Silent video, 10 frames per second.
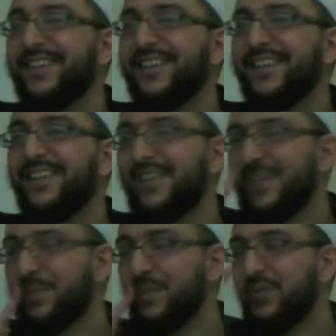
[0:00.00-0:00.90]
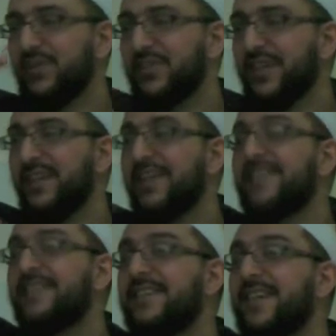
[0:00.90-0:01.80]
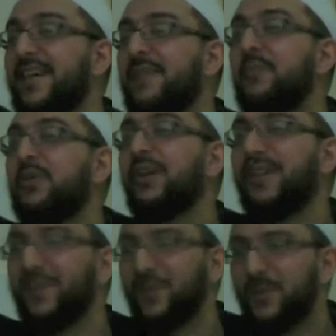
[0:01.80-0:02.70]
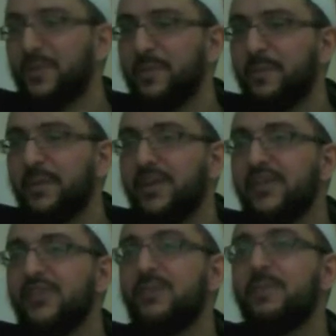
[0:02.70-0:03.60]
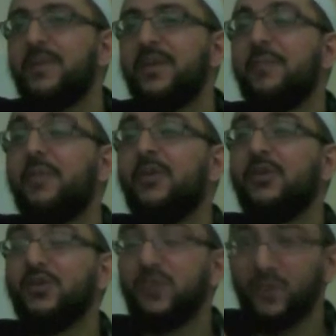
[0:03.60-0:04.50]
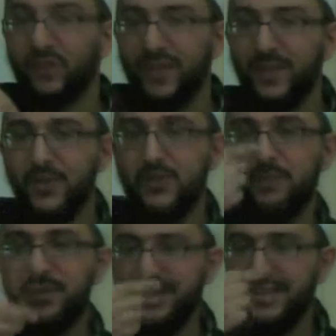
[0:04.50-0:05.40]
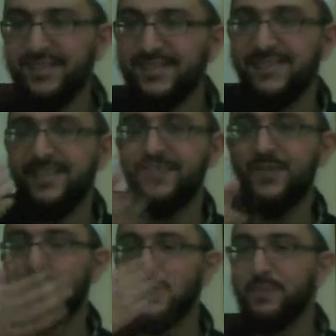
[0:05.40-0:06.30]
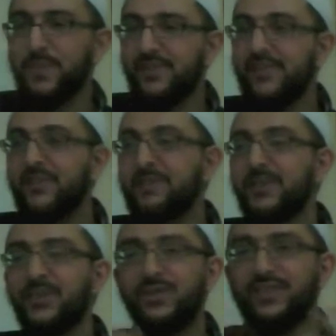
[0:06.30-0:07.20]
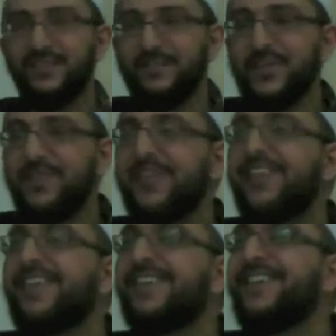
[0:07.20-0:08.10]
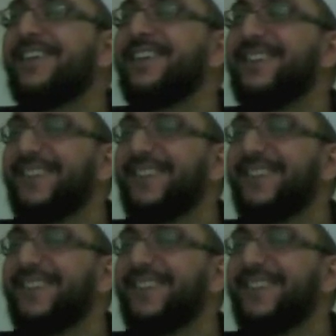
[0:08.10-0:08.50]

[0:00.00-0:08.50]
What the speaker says: Right? Think about what you're saying. Assalamu alaikum. Peace be upon you. Do you really wish peace? If you wish peace unto me, you give me everything, right?